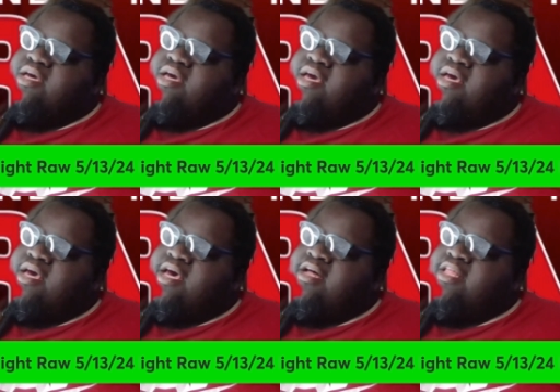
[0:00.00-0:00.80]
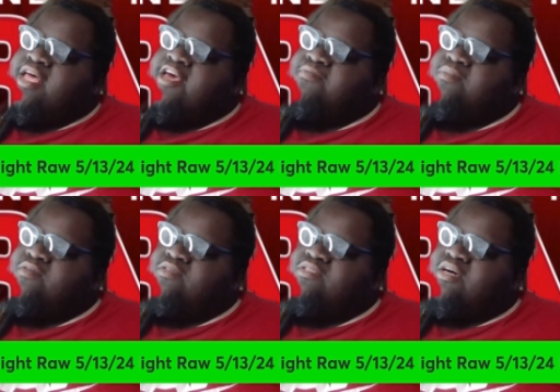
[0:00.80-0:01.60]
and LA.
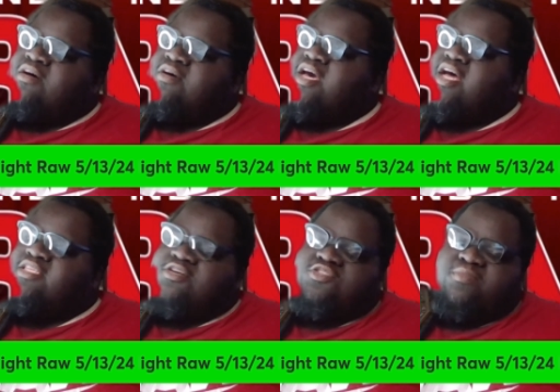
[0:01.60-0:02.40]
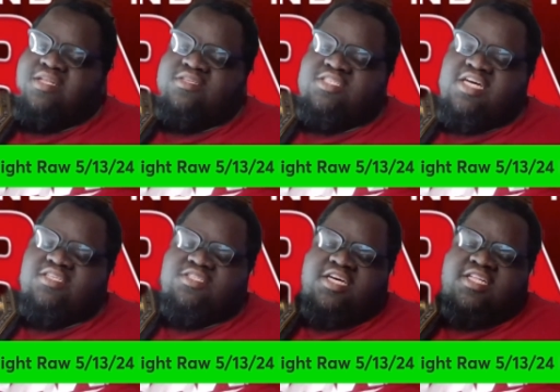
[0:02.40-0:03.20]
You know, okay, I told you about the
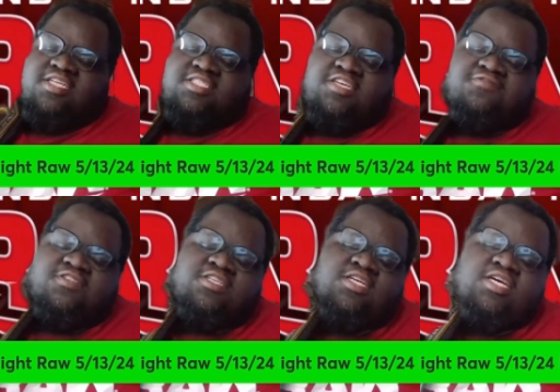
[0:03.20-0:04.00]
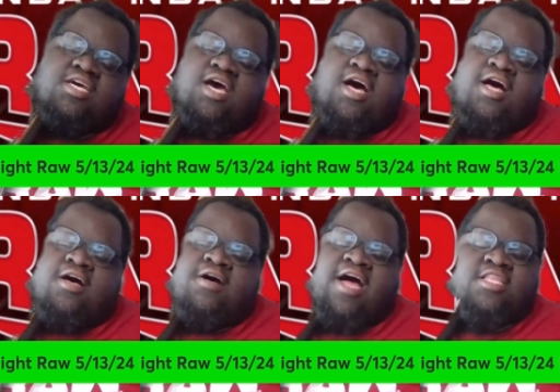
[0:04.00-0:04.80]
Santos, LA, Tiffany.
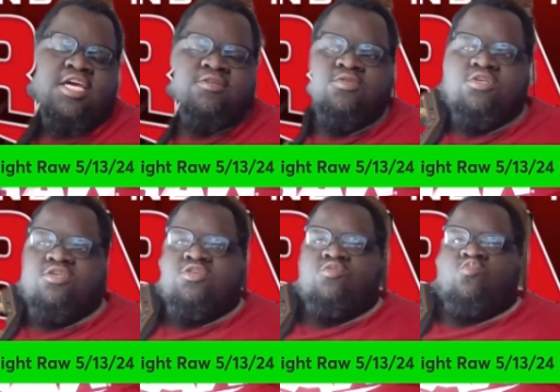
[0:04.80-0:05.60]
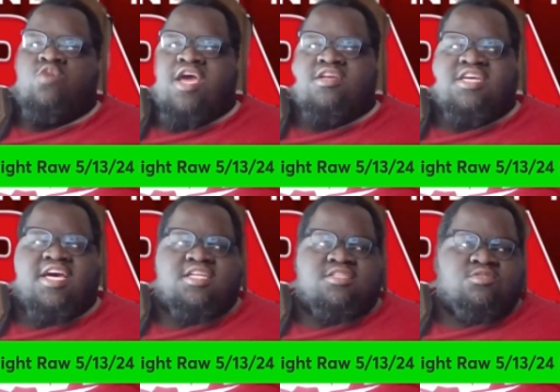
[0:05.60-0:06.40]
I think Ray,
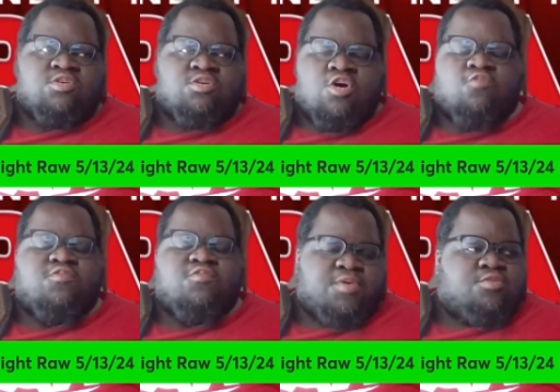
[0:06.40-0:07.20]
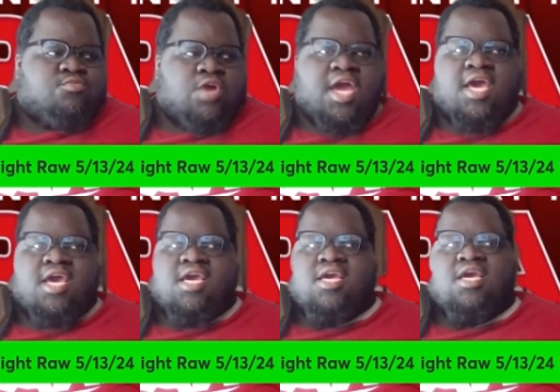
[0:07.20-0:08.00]
yeah, Kofi beat
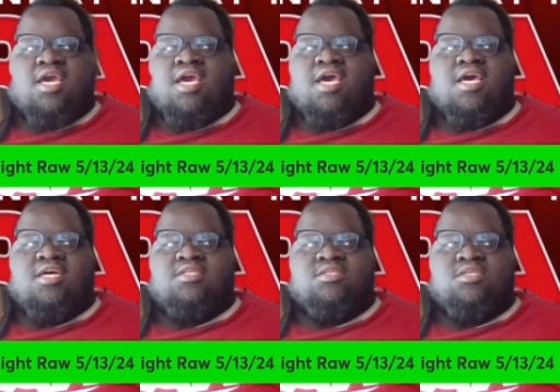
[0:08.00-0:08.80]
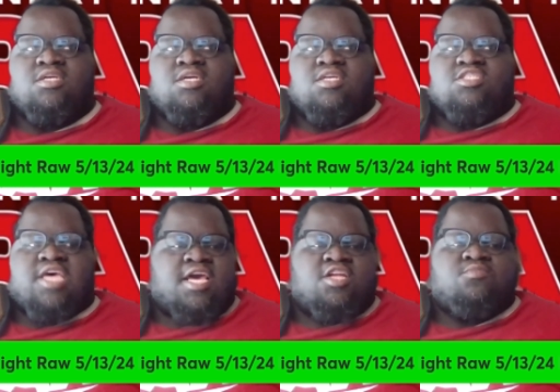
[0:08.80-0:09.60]
Ray and
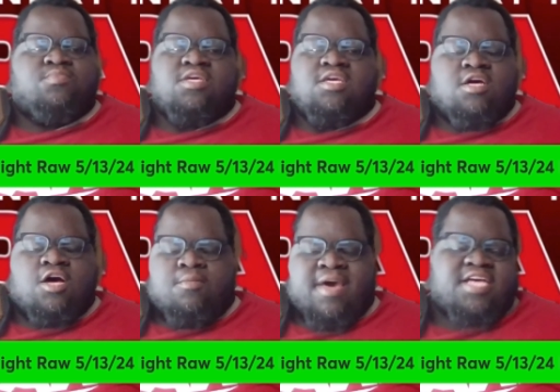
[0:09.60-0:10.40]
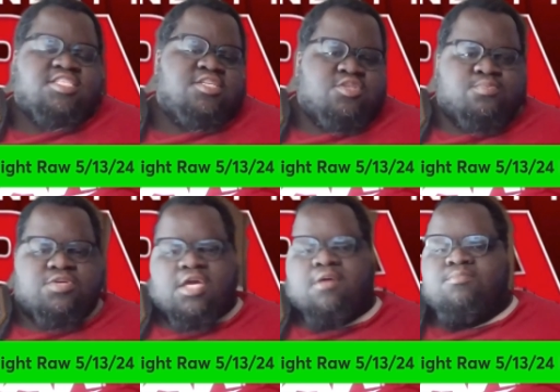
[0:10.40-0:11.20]
Shayna beat Maxine
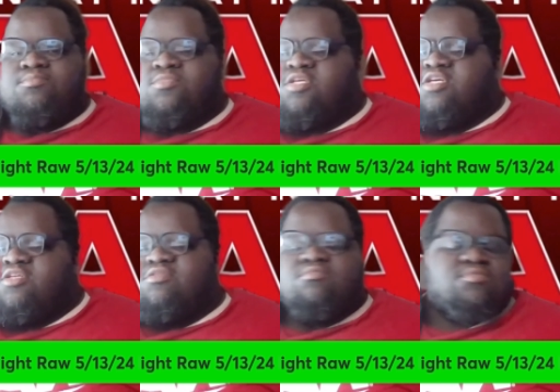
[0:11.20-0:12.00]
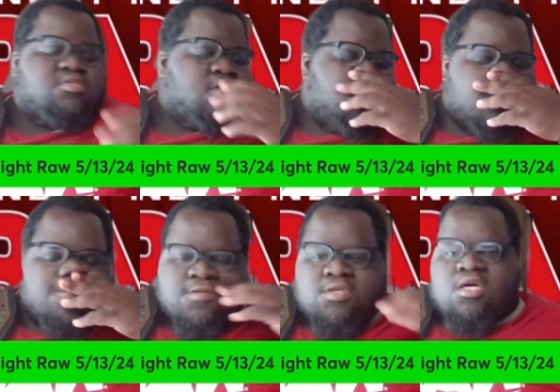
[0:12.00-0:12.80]
Dupree.
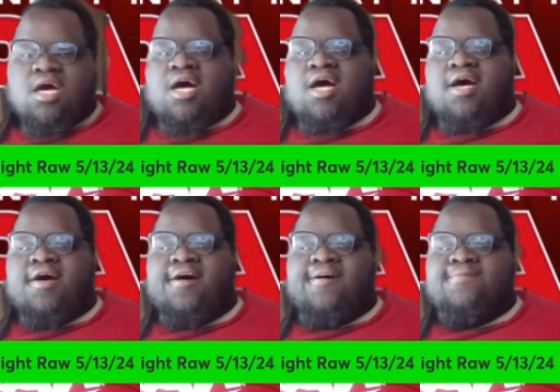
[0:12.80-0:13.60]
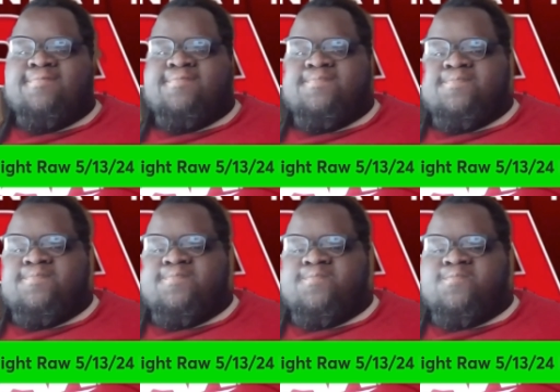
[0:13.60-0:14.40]
So that
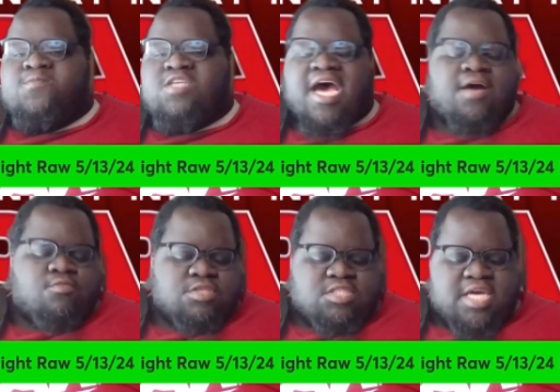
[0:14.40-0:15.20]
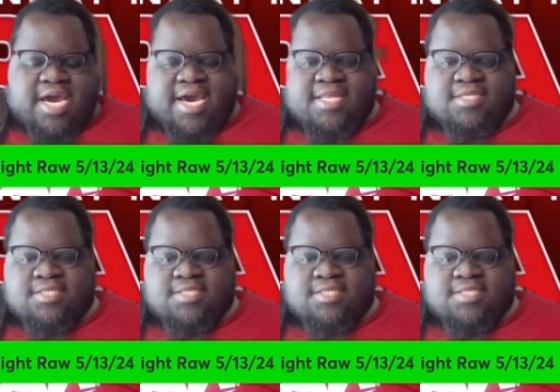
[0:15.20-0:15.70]
was that.